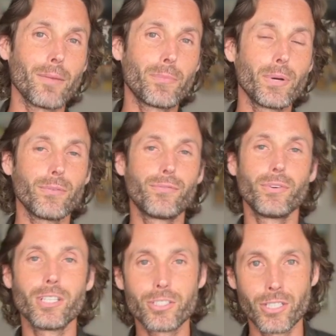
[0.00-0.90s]
put
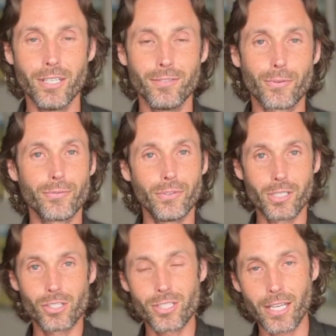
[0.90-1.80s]
footage in for
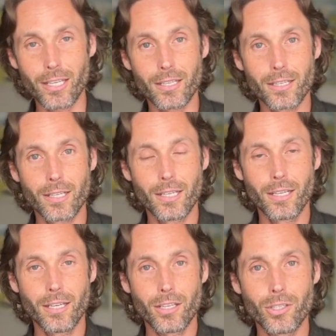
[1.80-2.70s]
footage sake.
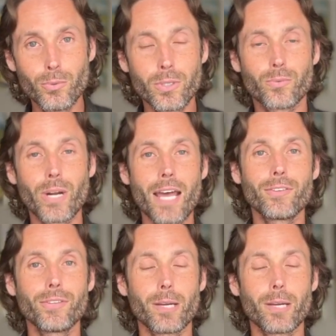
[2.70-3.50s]
You would rather that